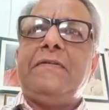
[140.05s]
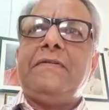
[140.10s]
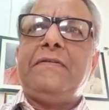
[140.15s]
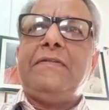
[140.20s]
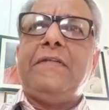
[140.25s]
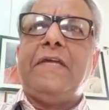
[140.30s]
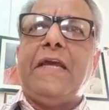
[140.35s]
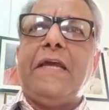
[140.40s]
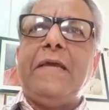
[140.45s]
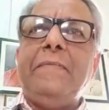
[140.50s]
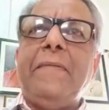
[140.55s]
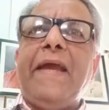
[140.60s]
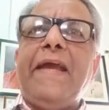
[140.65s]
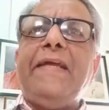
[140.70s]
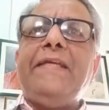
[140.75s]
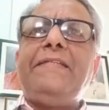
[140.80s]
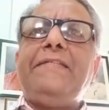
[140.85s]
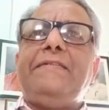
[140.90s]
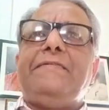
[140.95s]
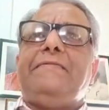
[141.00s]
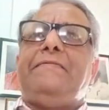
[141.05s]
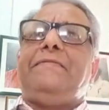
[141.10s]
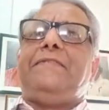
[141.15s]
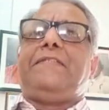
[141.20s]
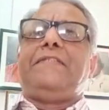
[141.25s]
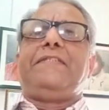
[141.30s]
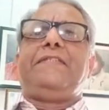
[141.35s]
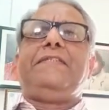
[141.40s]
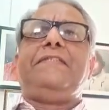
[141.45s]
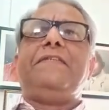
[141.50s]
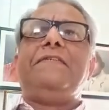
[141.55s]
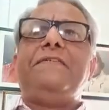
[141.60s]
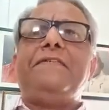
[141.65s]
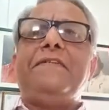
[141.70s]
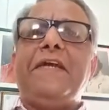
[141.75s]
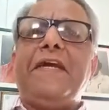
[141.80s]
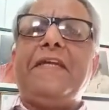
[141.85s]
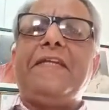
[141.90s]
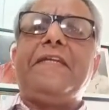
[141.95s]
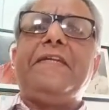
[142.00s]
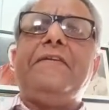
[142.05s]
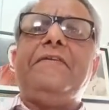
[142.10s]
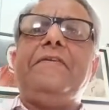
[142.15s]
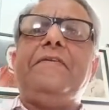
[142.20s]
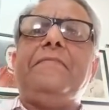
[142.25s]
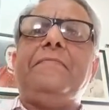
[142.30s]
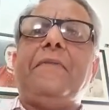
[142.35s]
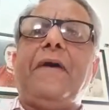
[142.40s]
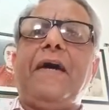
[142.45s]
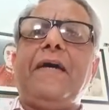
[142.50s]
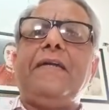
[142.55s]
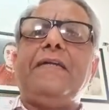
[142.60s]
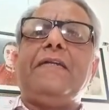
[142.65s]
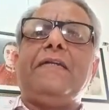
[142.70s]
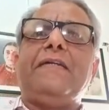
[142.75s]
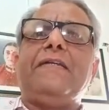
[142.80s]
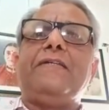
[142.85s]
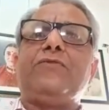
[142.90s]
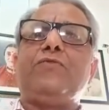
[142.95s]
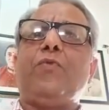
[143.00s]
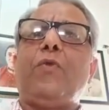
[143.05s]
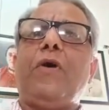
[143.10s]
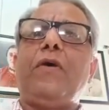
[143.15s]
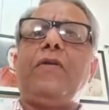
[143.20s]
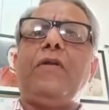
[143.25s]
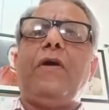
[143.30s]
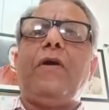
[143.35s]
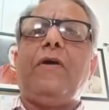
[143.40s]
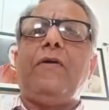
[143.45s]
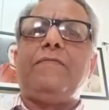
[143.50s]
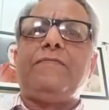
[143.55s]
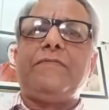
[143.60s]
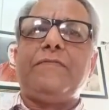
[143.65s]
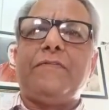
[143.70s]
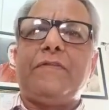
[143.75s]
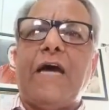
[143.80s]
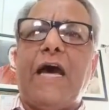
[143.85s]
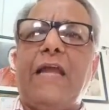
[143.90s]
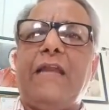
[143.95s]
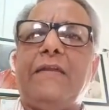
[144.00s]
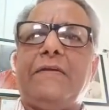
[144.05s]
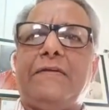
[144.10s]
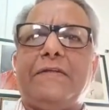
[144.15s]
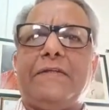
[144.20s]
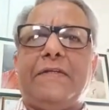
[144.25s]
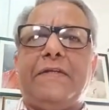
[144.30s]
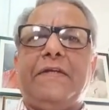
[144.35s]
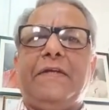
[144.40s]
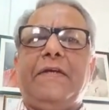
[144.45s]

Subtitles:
image which is generated in your mind is one of totality.